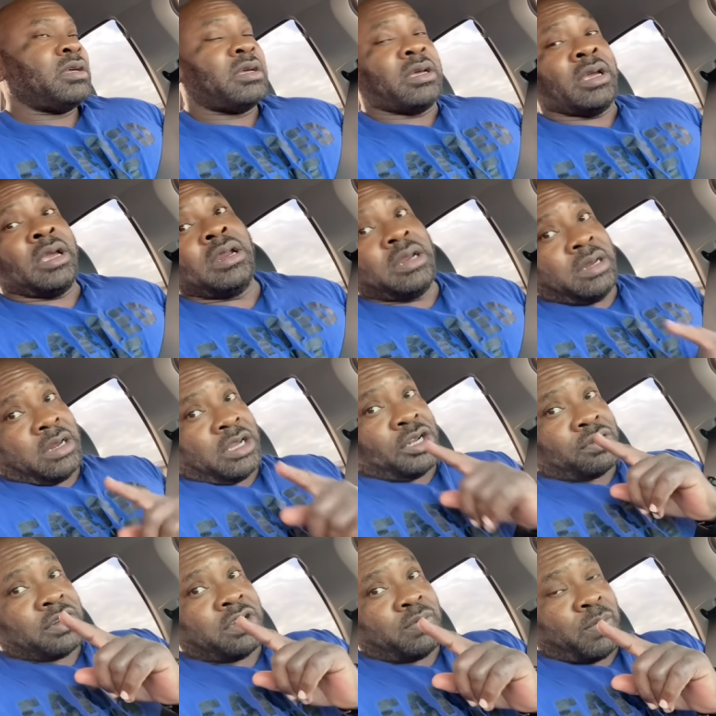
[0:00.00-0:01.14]
any
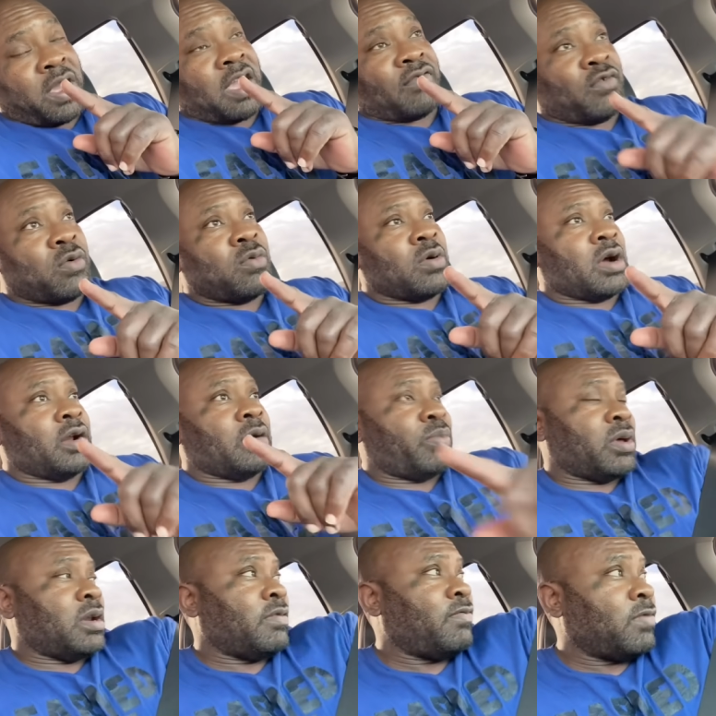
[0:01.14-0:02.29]
disrespect for one up
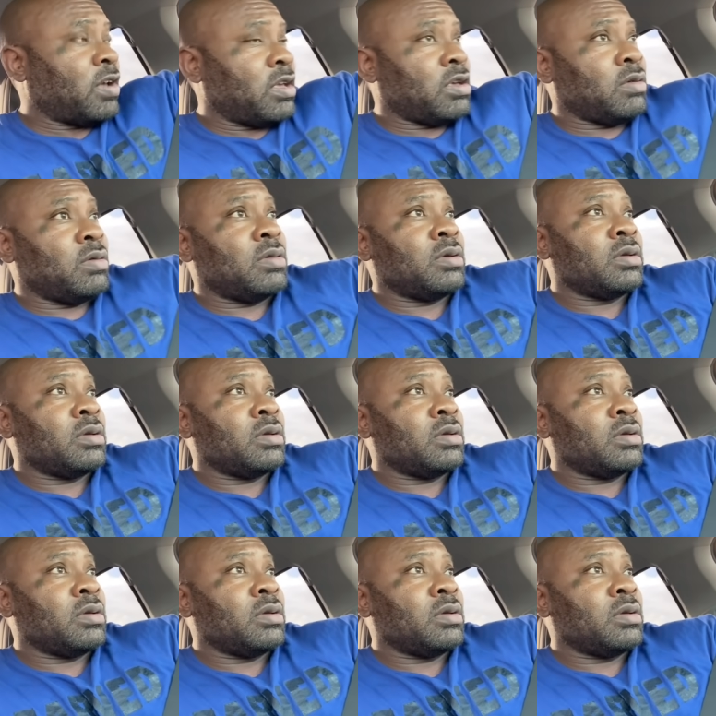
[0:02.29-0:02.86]
in the venue.